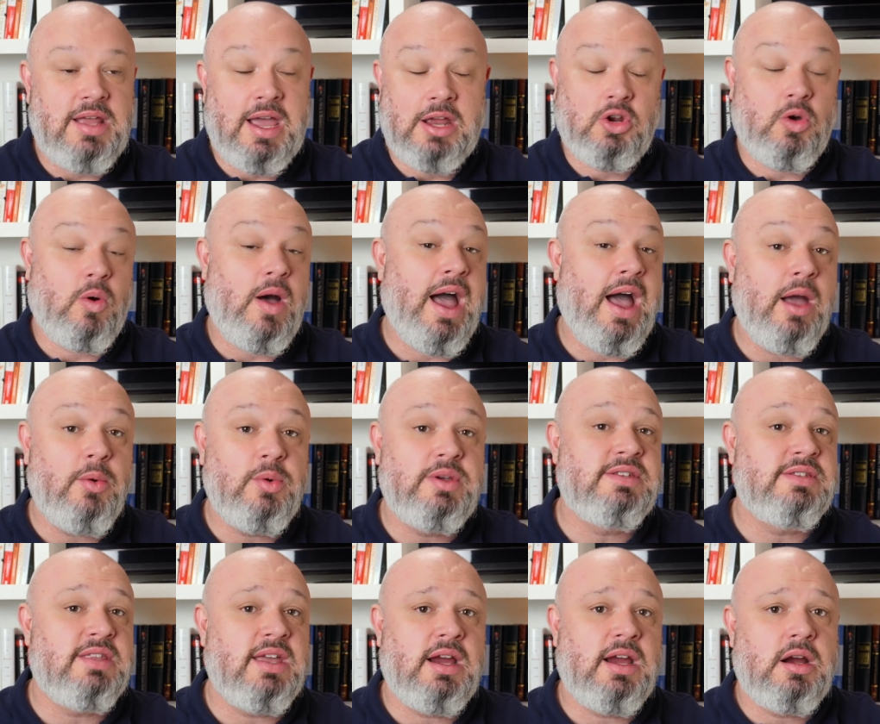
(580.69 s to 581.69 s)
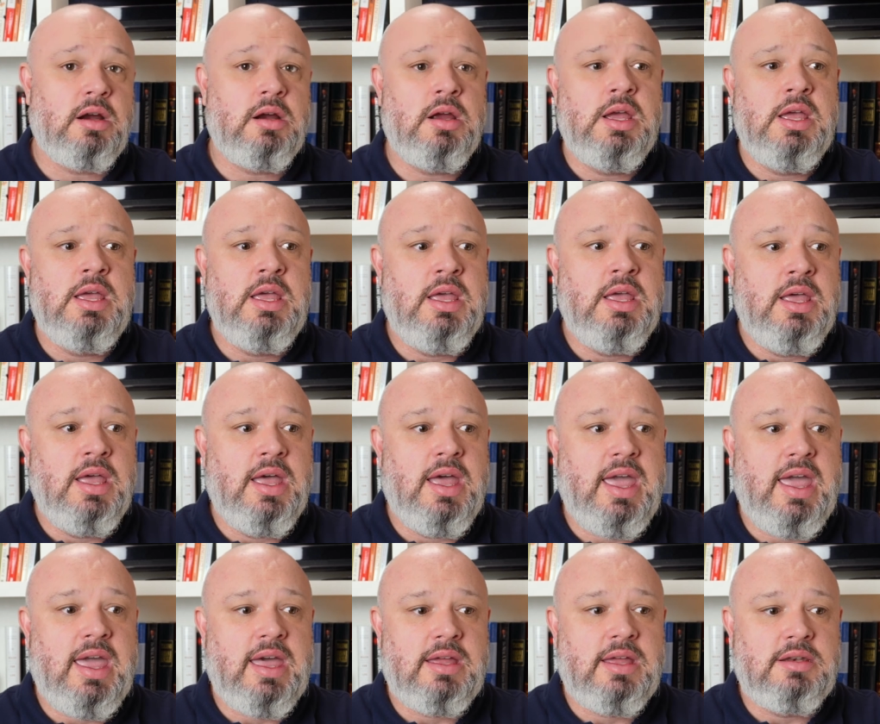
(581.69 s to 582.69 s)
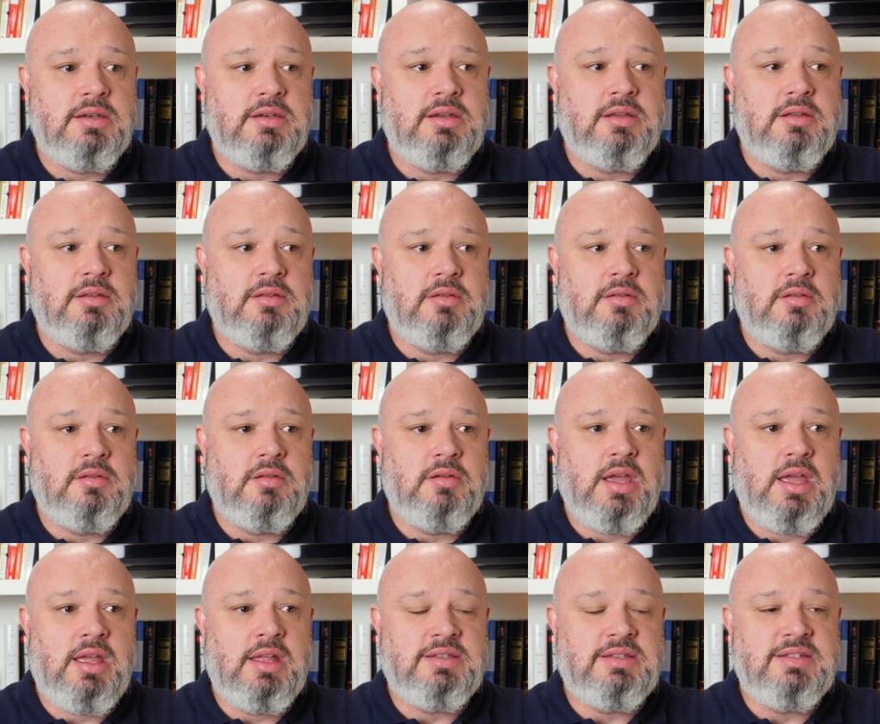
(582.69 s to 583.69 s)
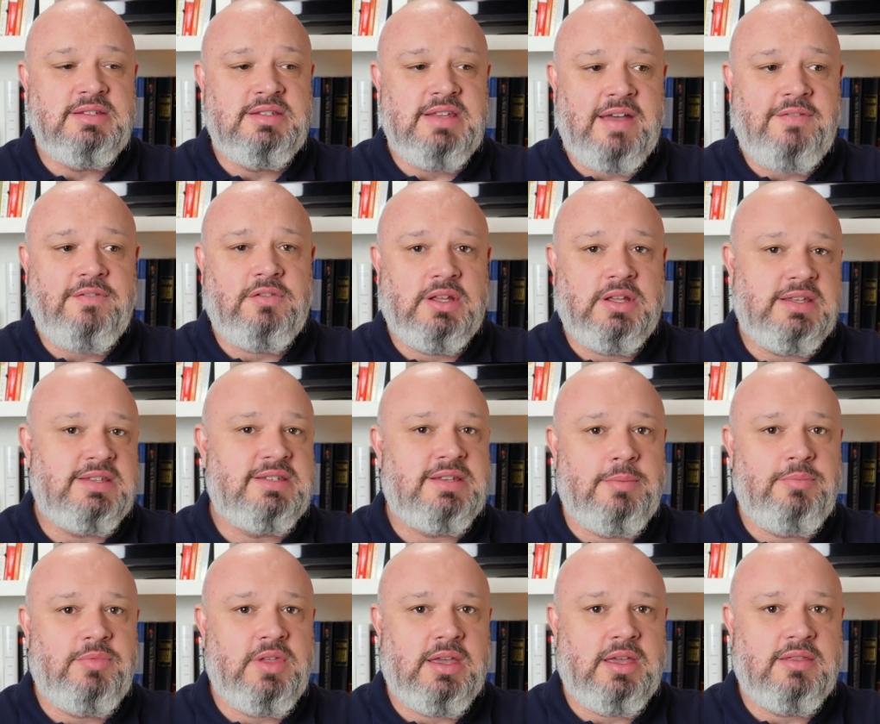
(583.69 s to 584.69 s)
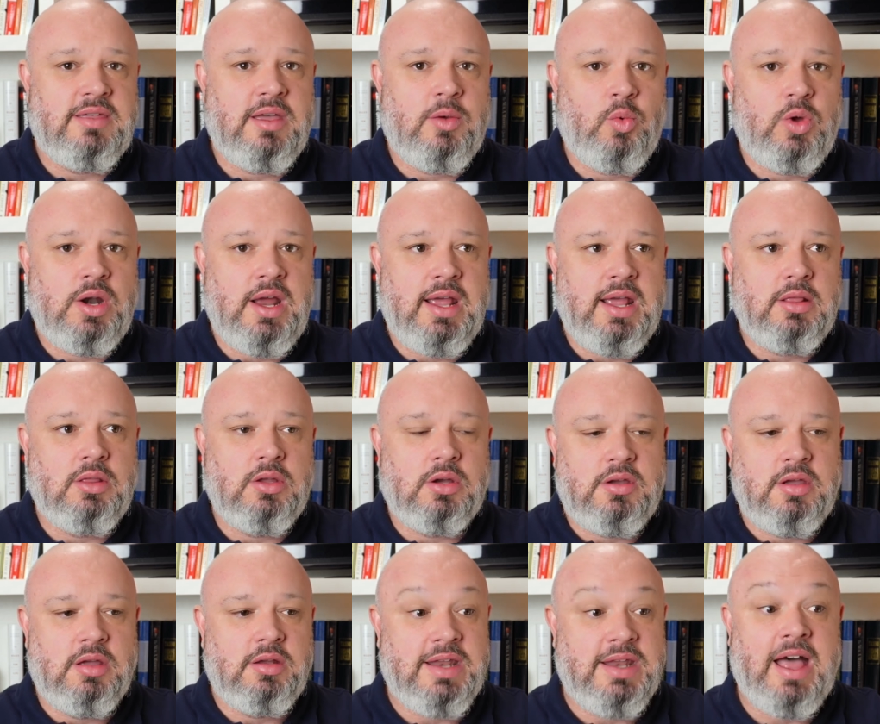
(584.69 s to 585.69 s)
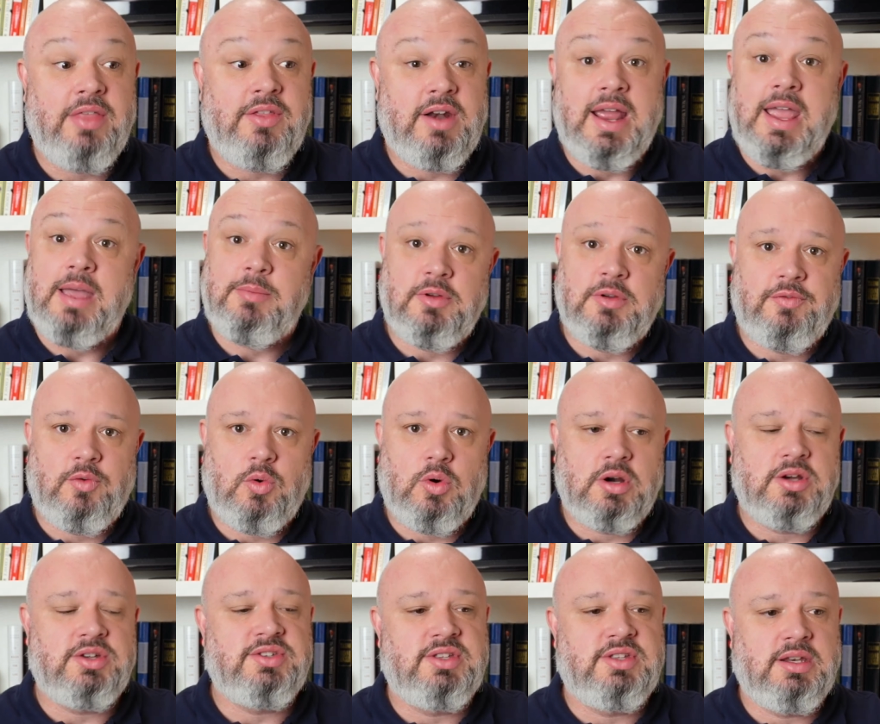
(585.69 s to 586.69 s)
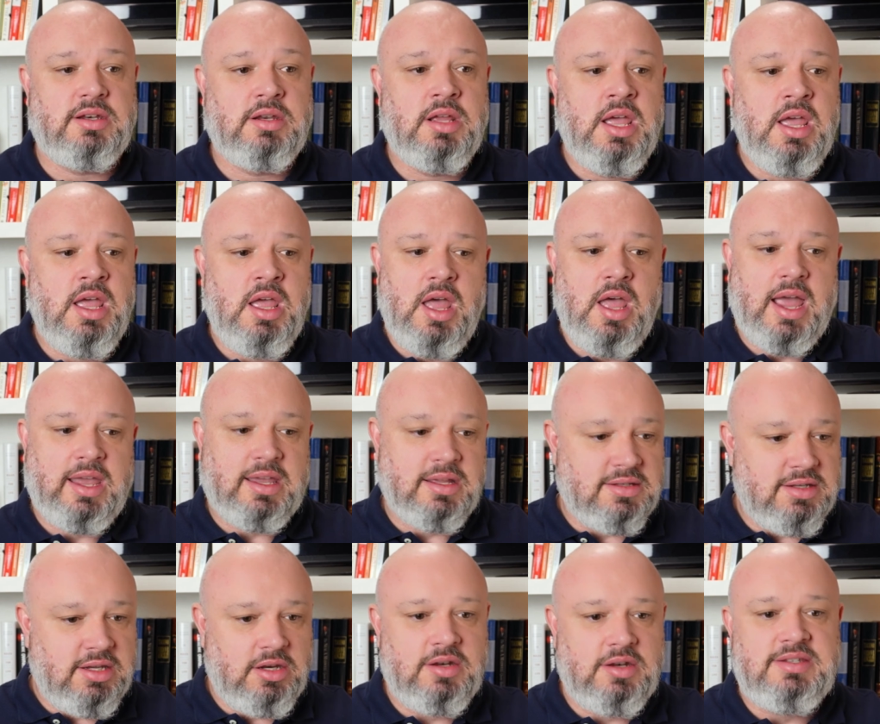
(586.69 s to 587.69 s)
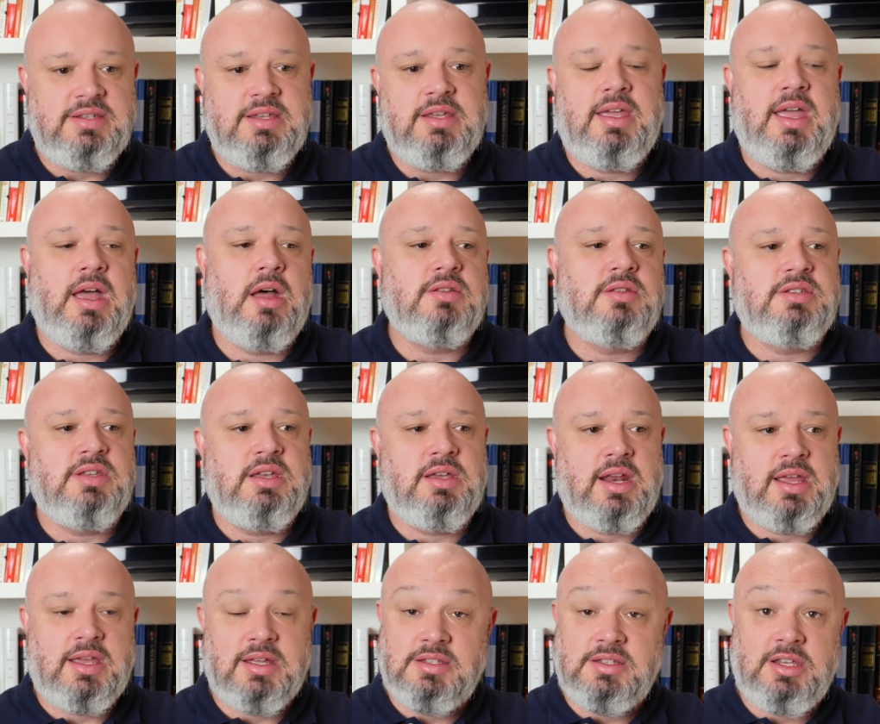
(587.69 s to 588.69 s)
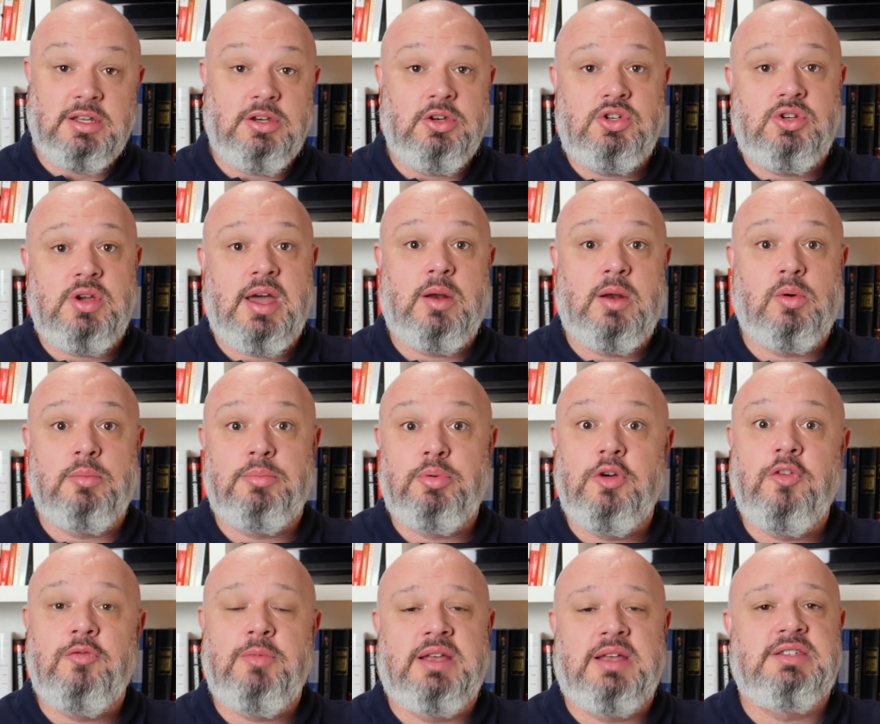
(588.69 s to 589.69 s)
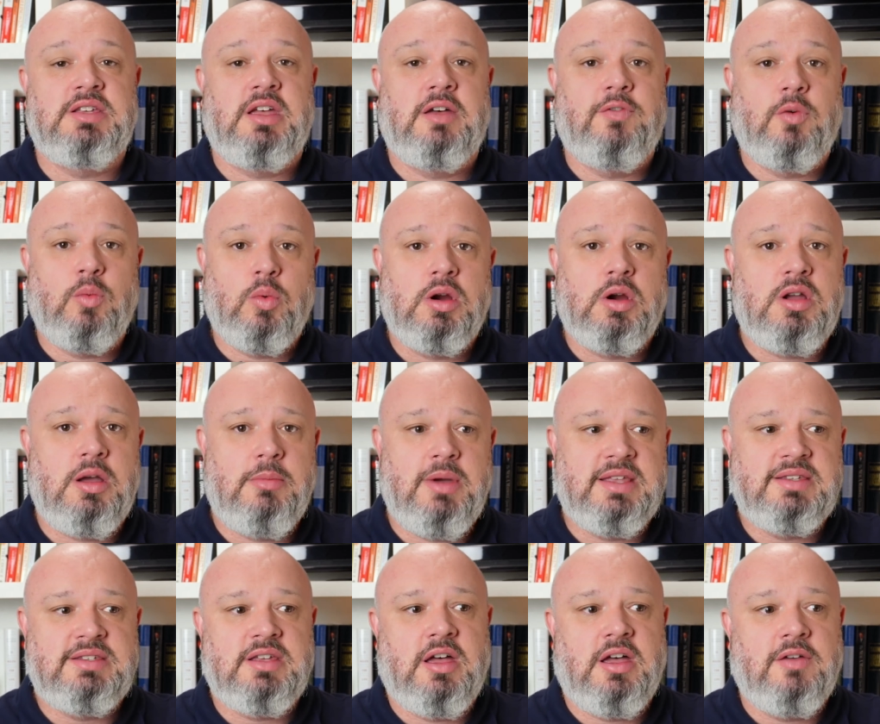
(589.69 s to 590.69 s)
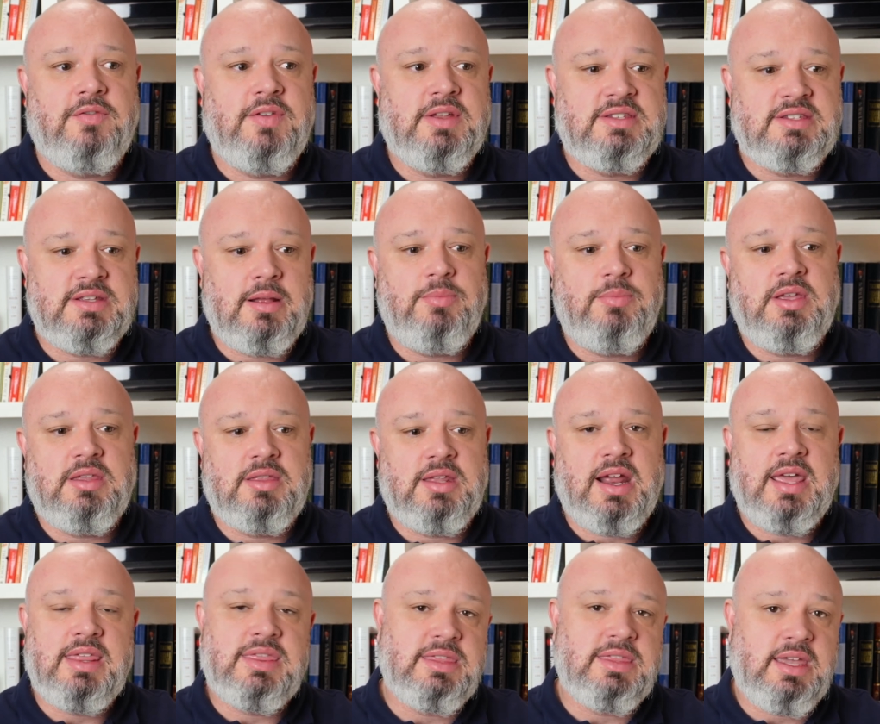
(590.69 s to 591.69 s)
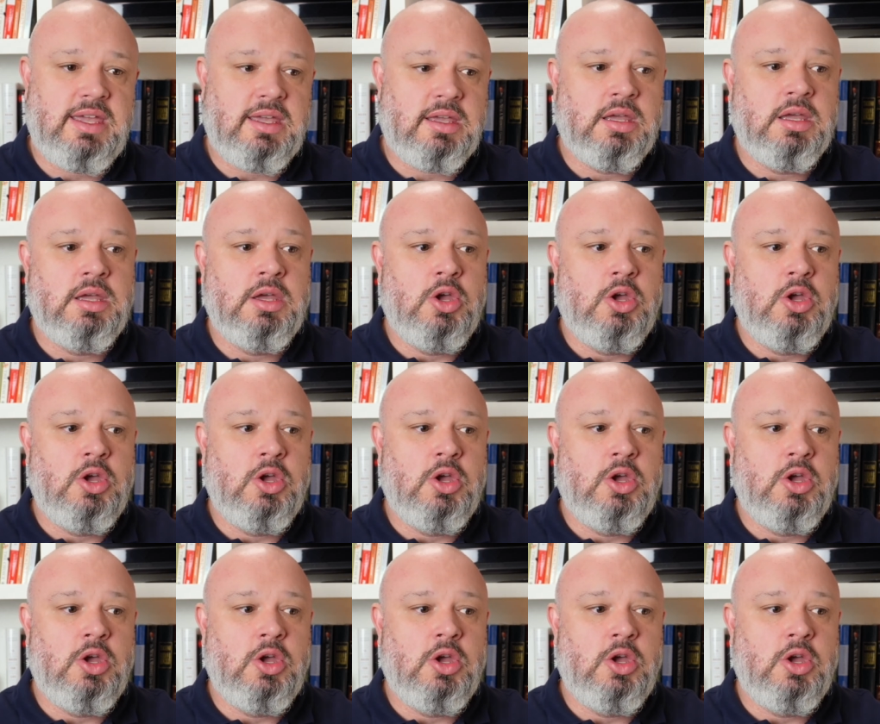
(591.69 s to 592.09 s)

I know I was there, and it's definitely something that when I look, now that I am divorced and I continue to see counseling, and I continue to try to improve myself and work on myself, it's something that I think